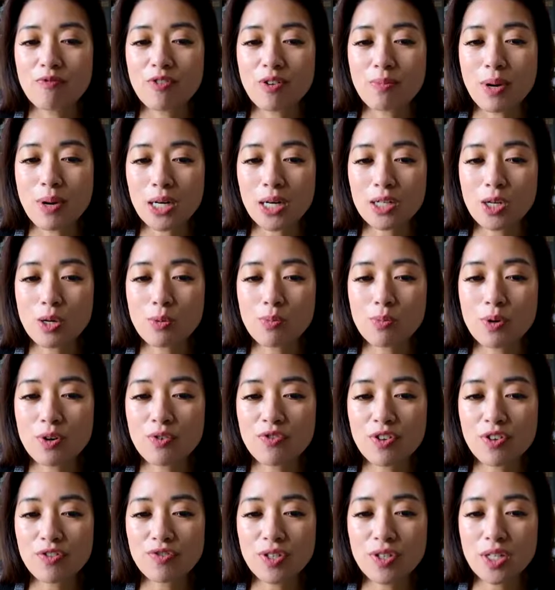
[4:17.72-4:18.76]
From October
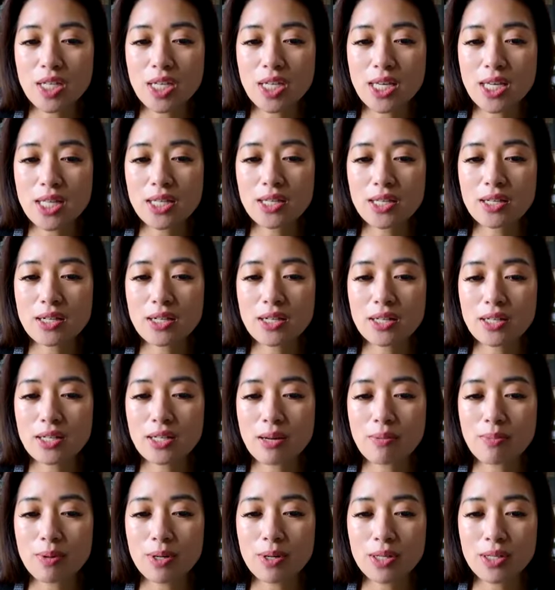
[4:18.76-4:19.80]
15th to
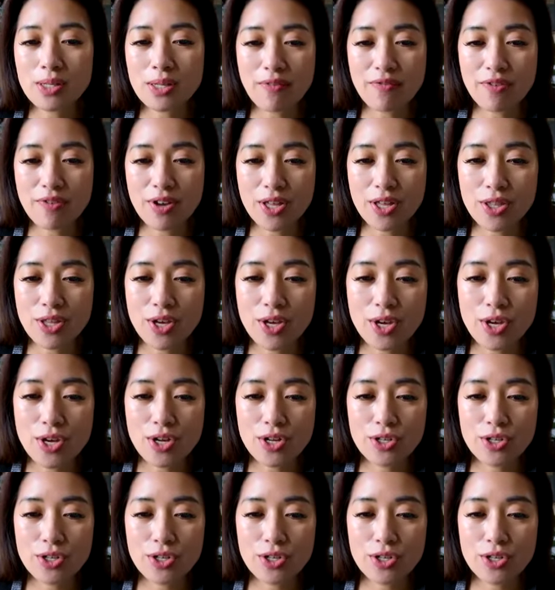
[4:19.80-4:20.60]
December 7th